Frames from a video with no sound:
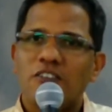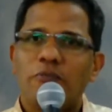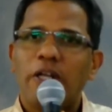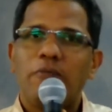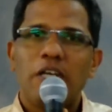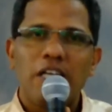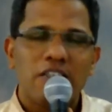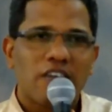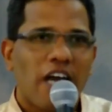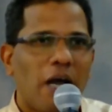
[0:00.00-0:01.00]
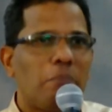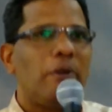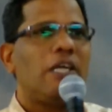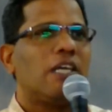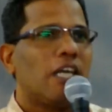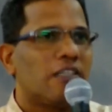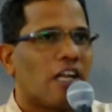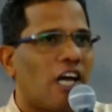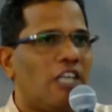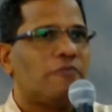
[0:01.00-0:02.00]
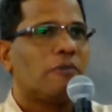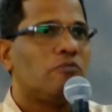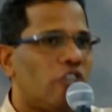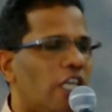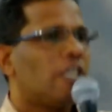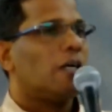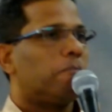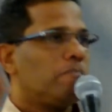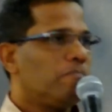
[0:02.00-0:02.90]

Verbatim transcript: when it is happening in the life of Jacob,